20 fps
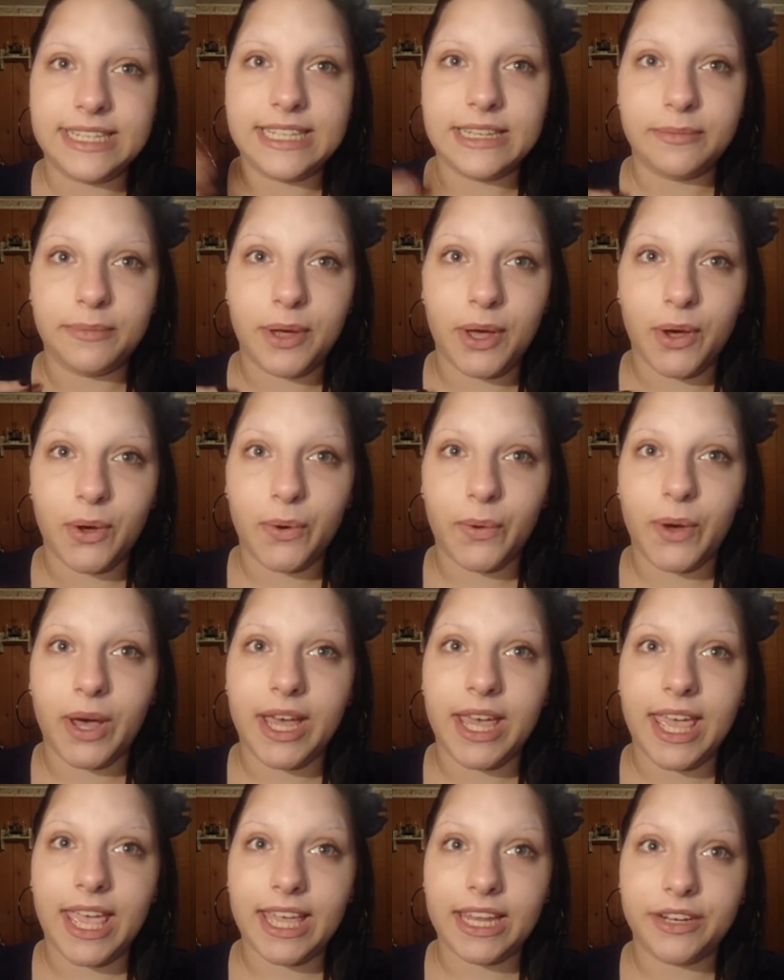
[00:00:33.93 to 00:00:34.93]
demo
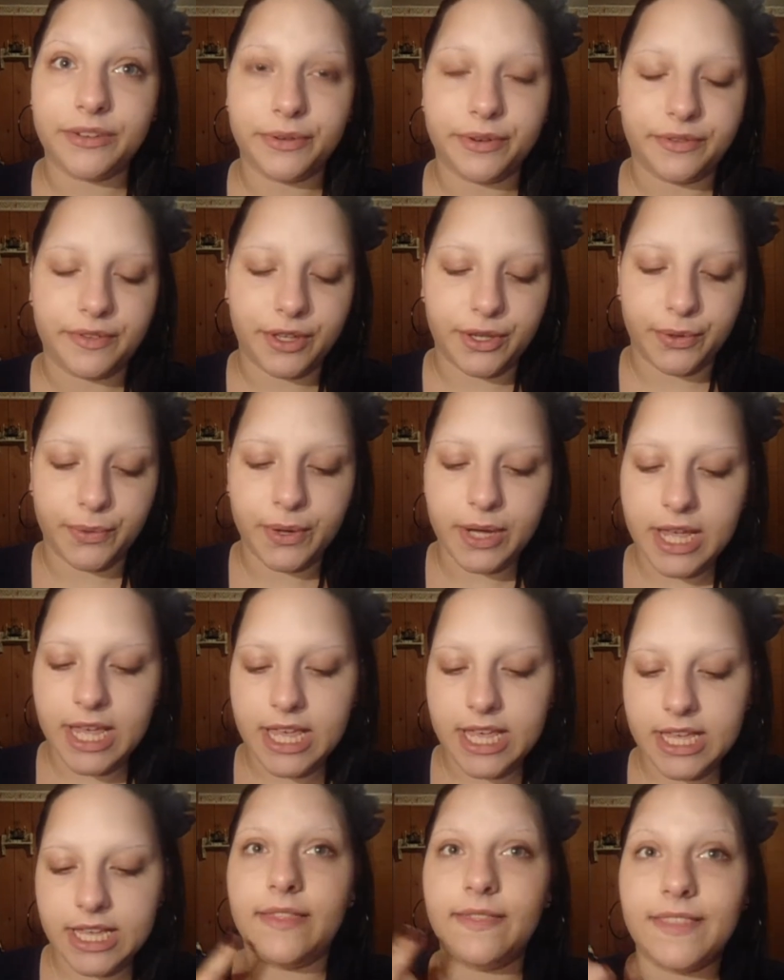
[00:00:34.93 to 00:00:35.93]
and a review.
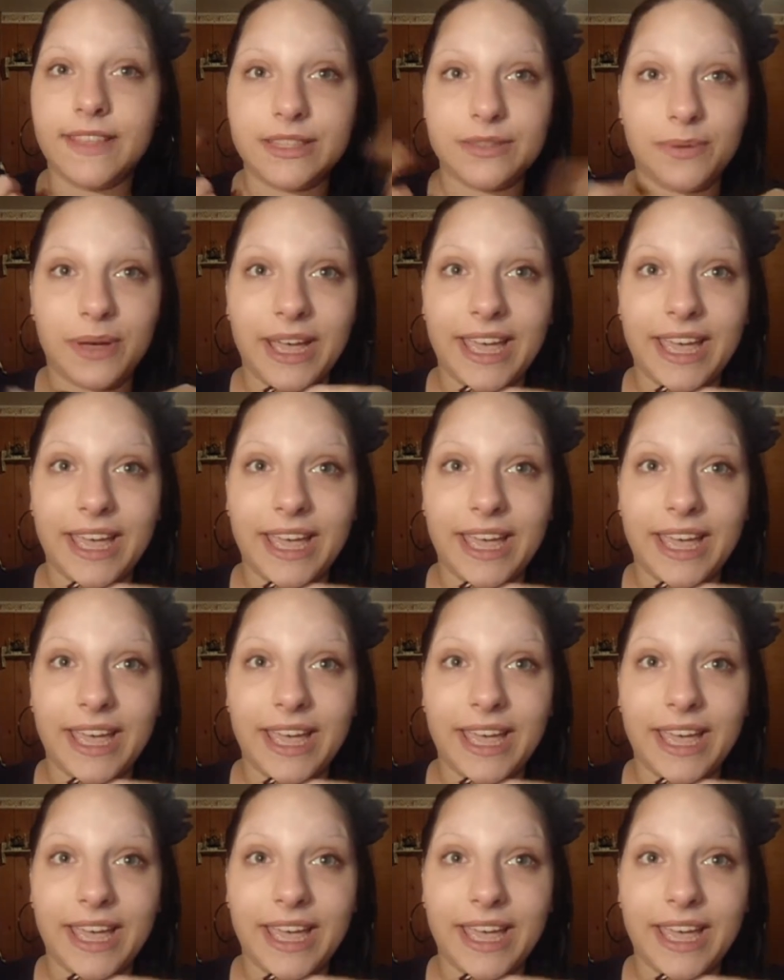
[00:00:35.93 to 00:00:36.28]
That's